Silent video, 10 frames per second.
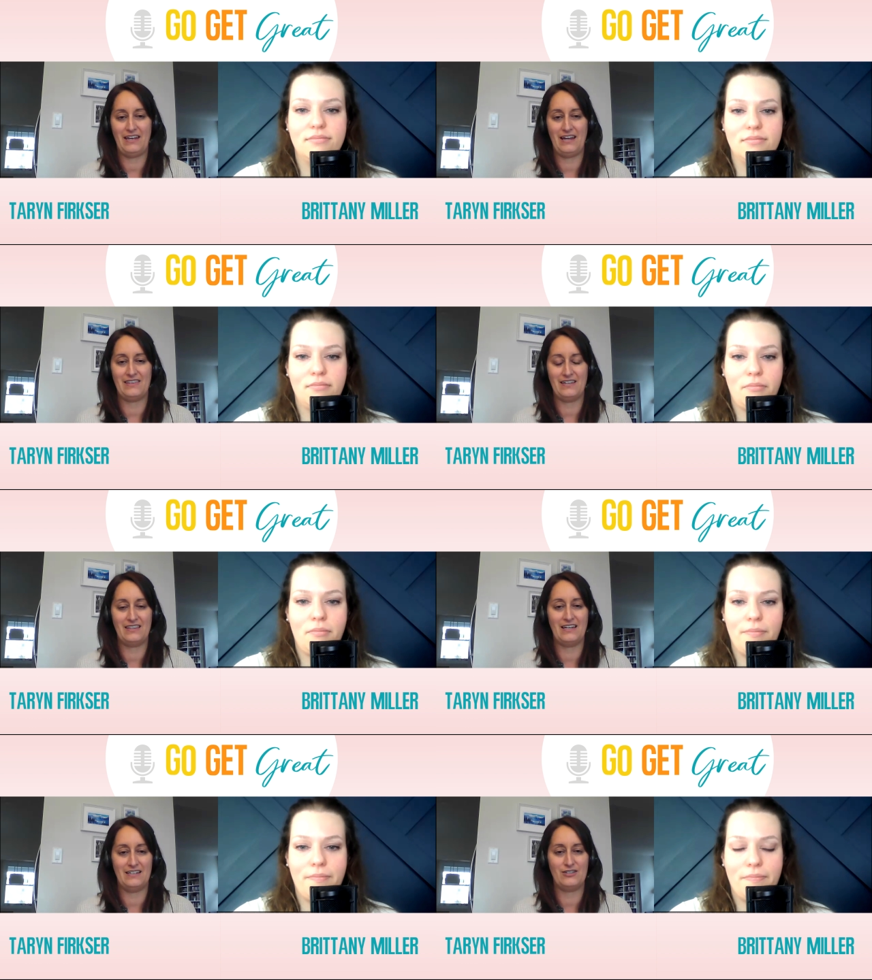Speaker 1: I
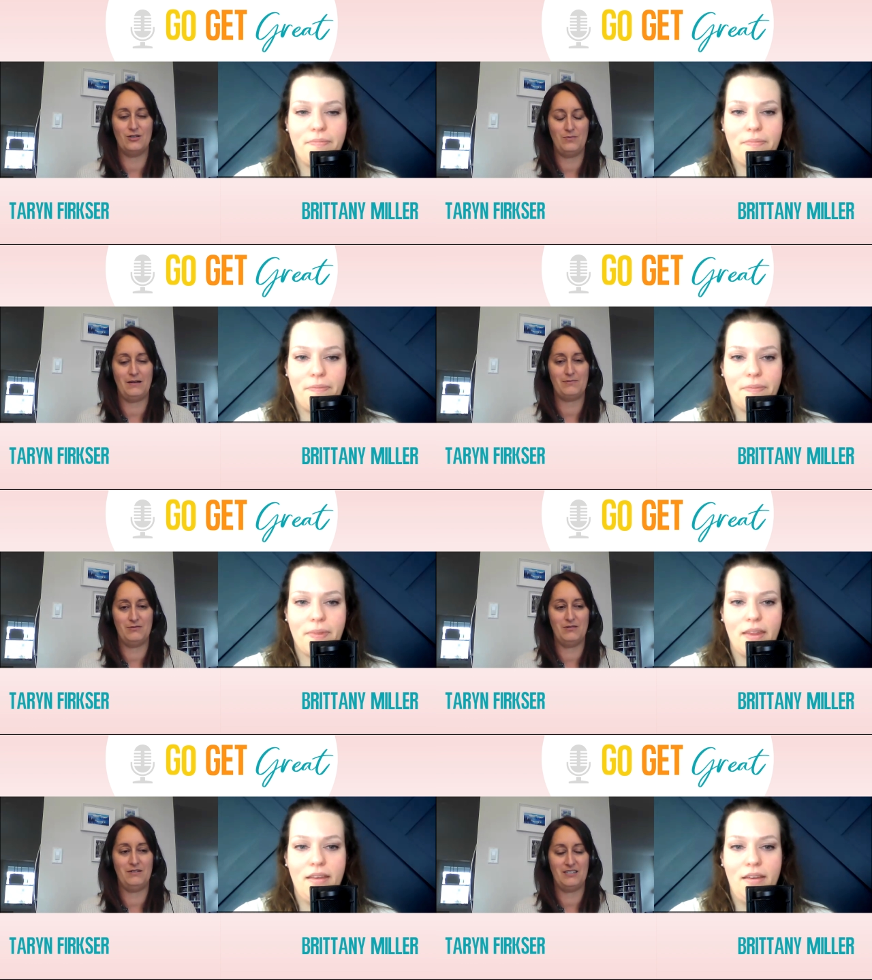think that it should be
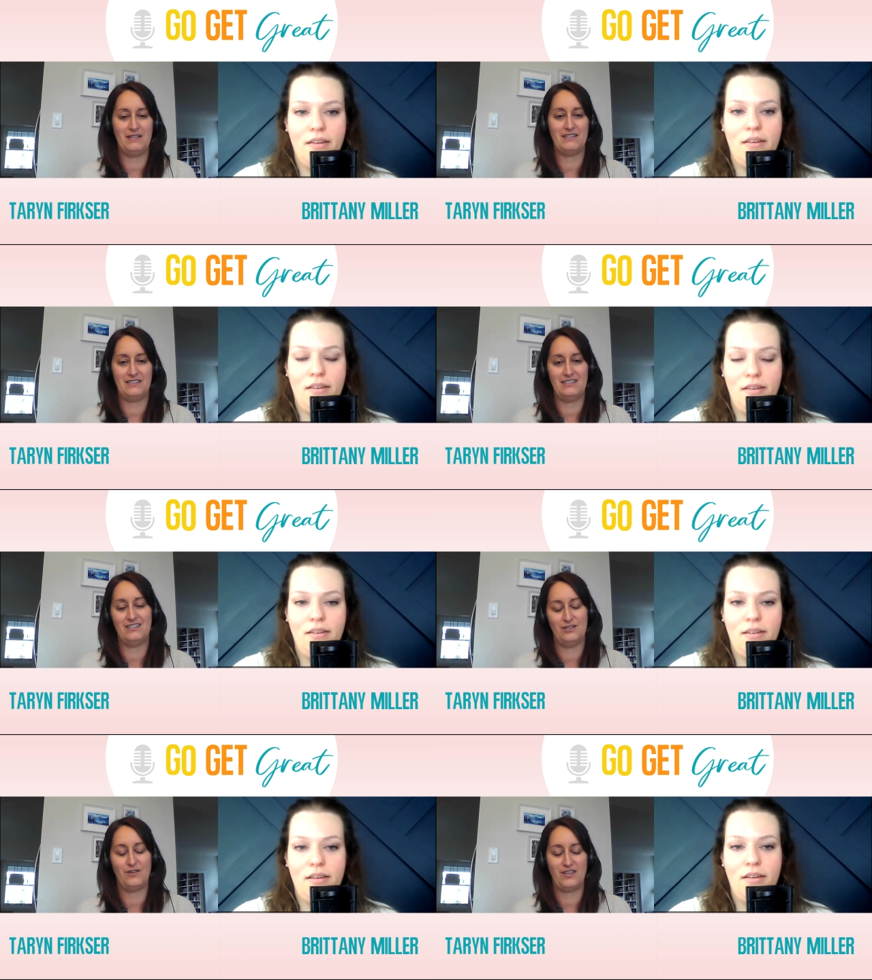up to women to make the
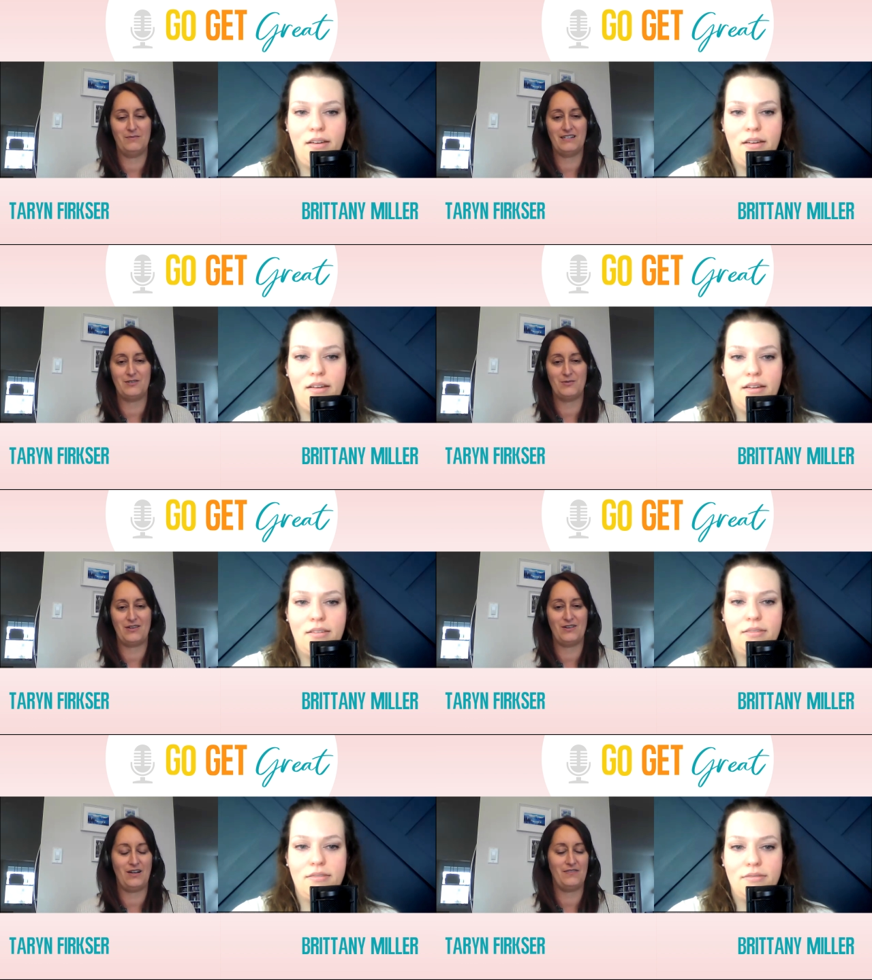decision
Speaker 2: for themselves,
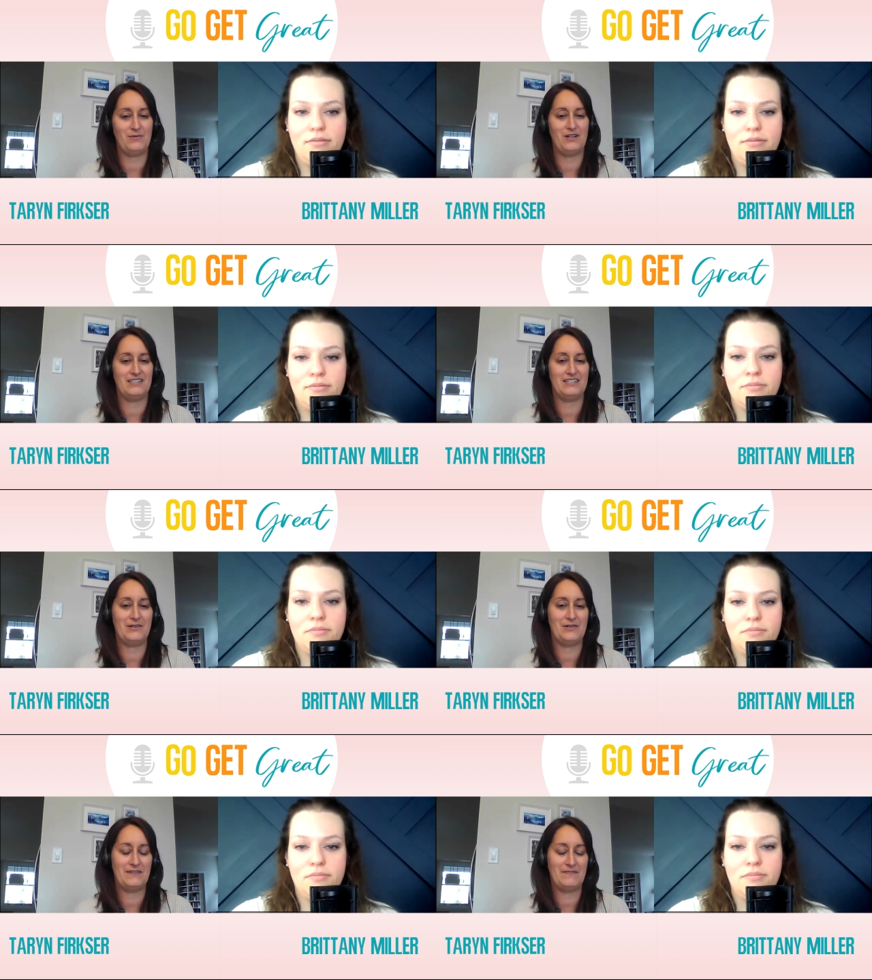whether or not they want to
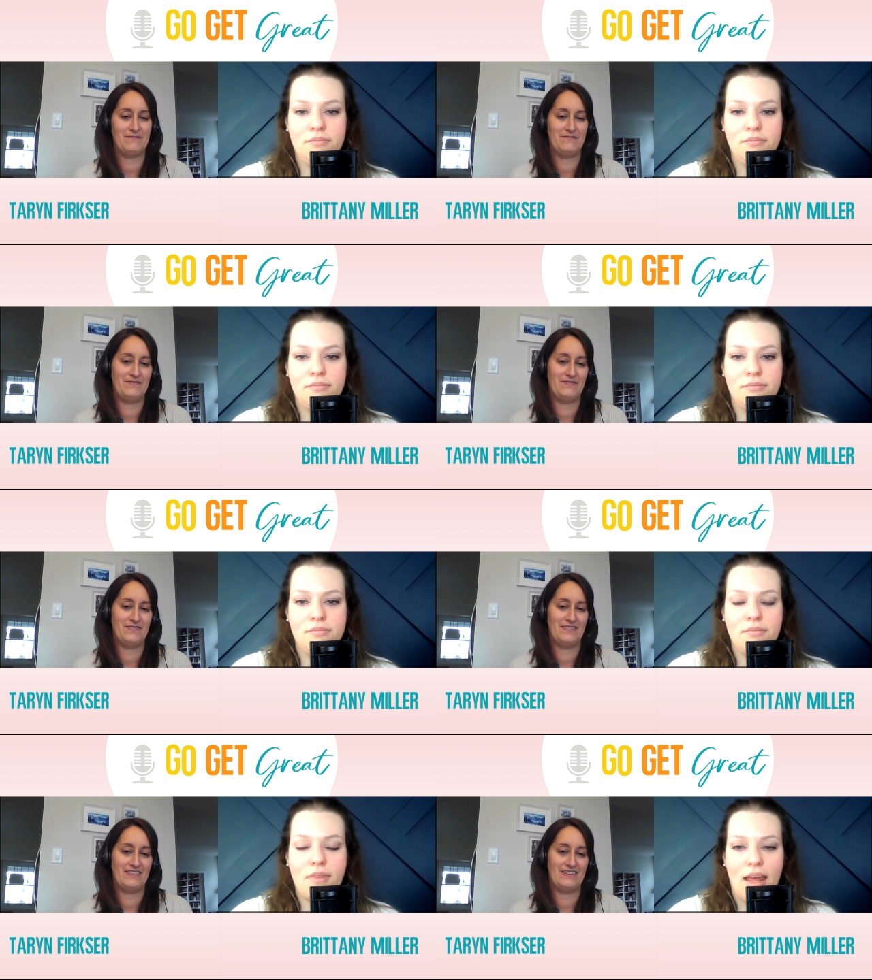take one.
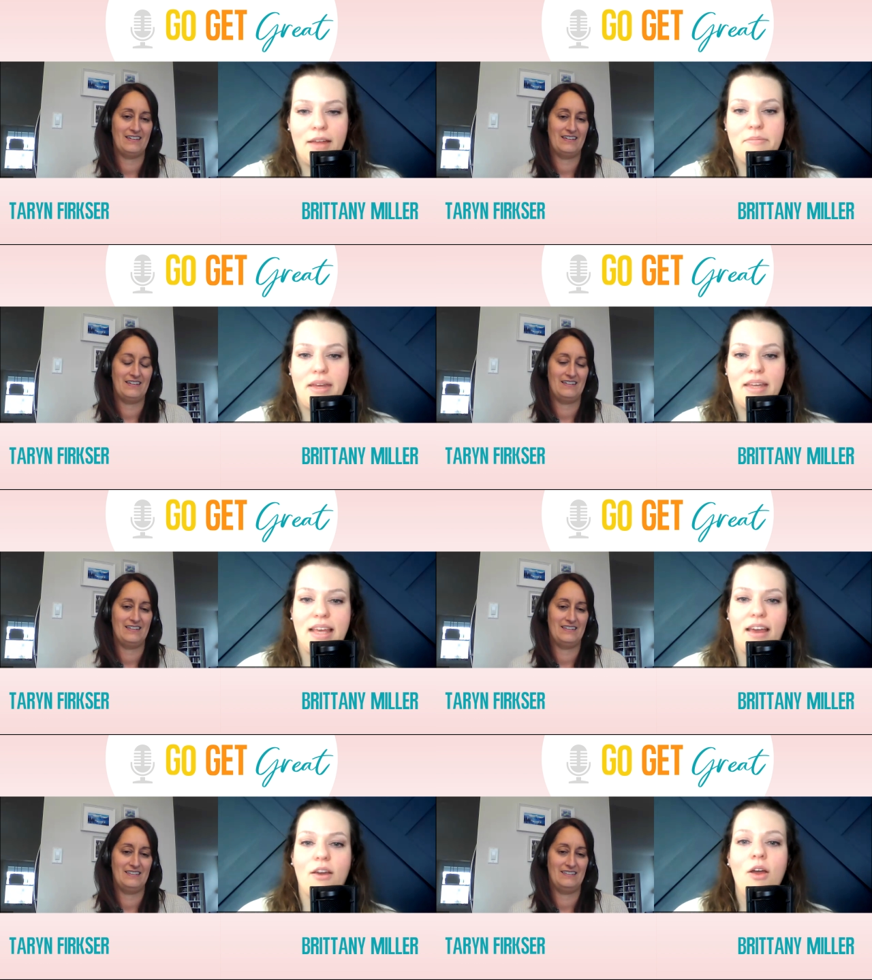
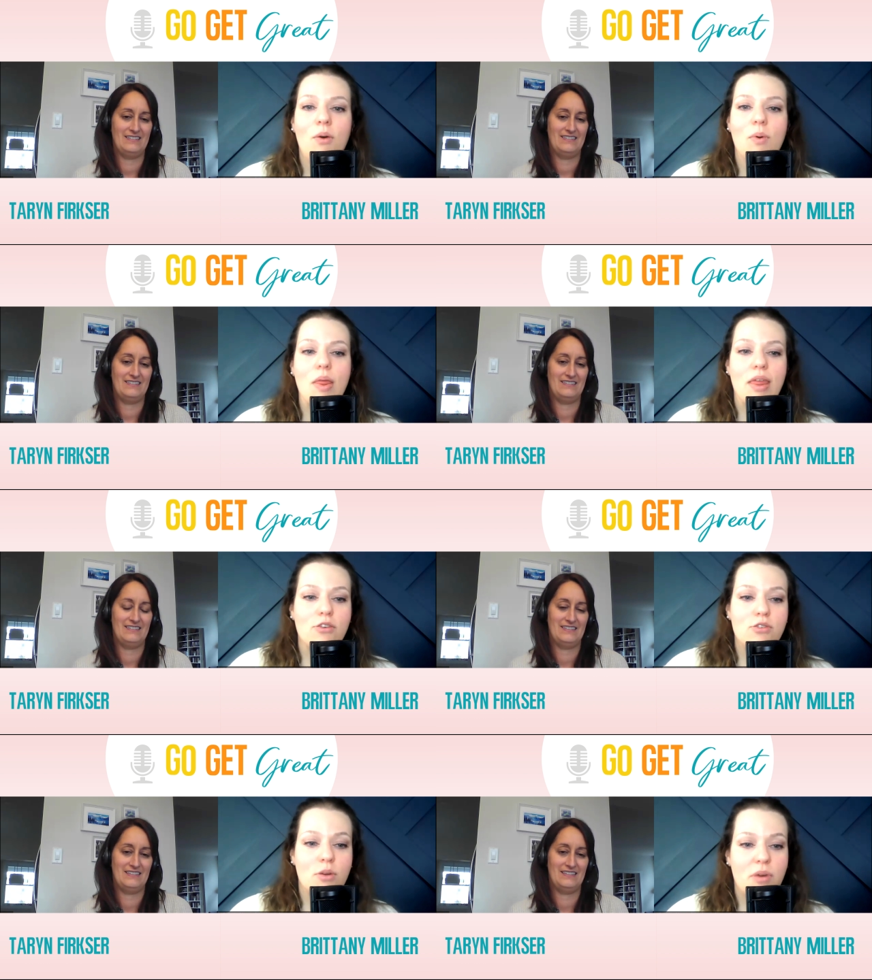Amazing. Well, thank you
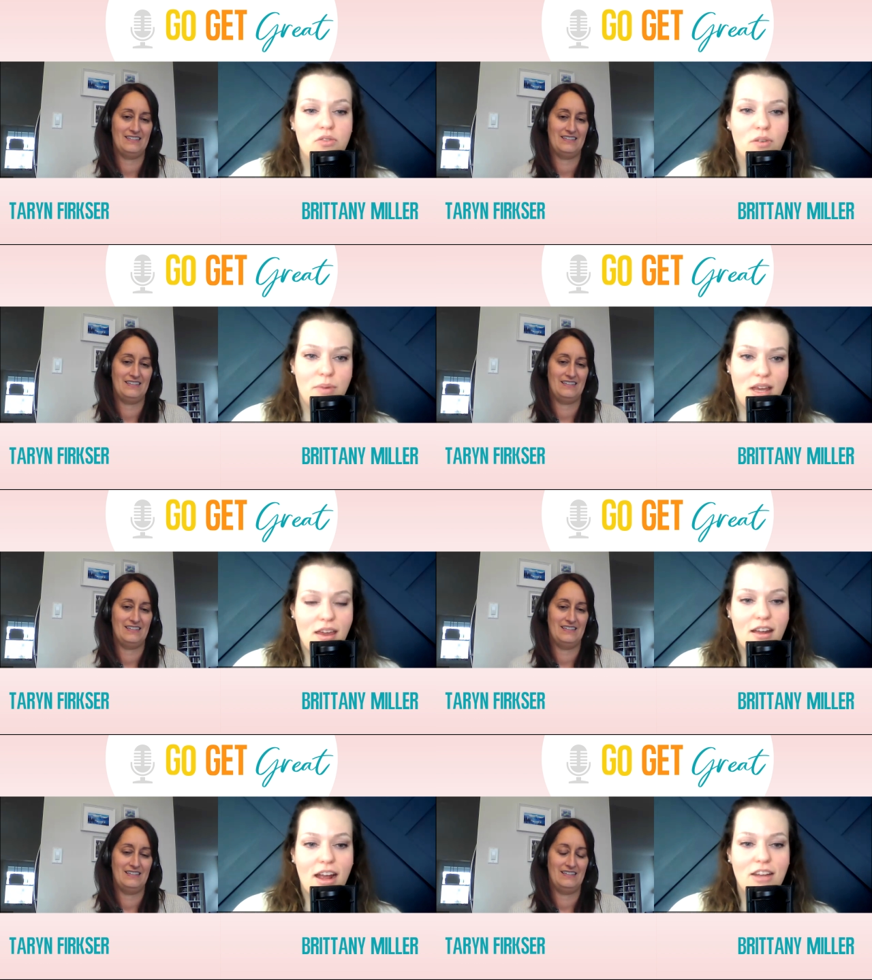so much for being
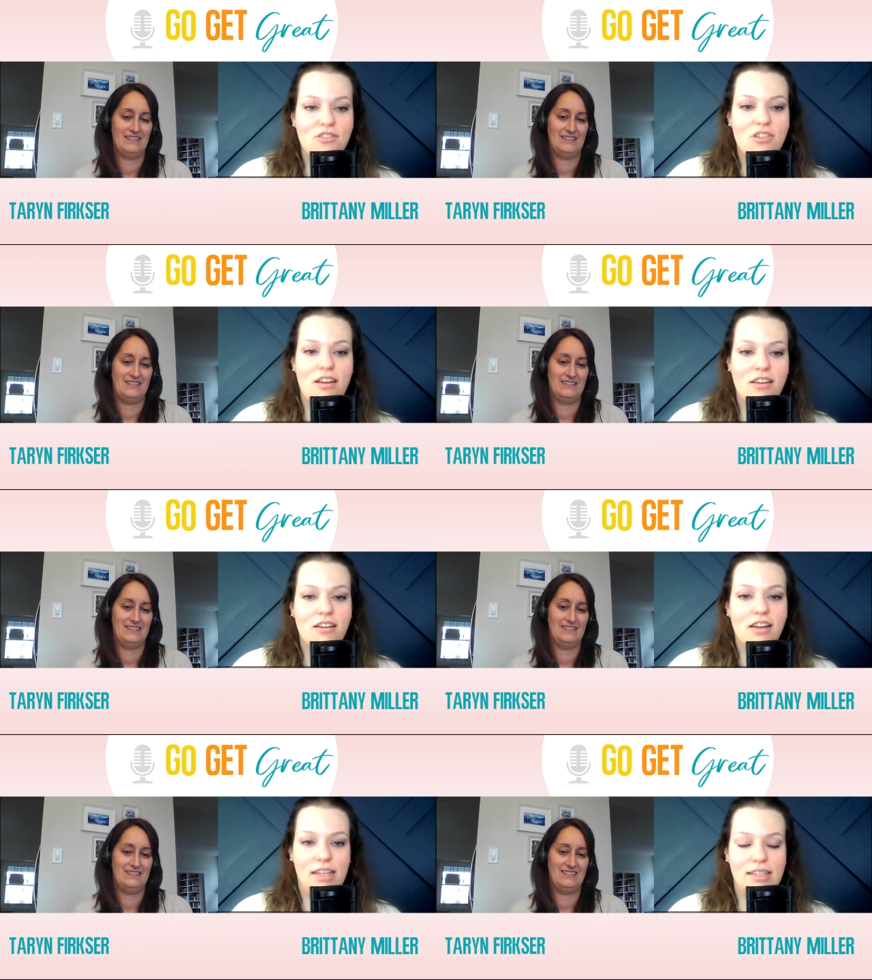here and sharing your
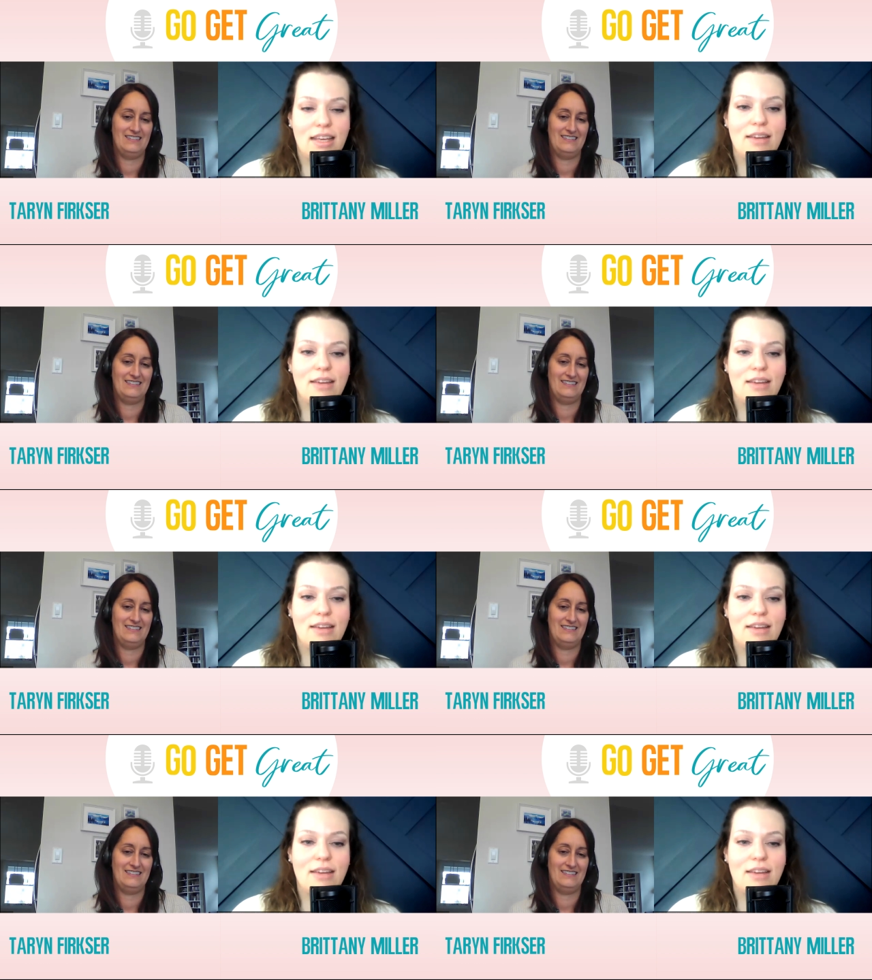insight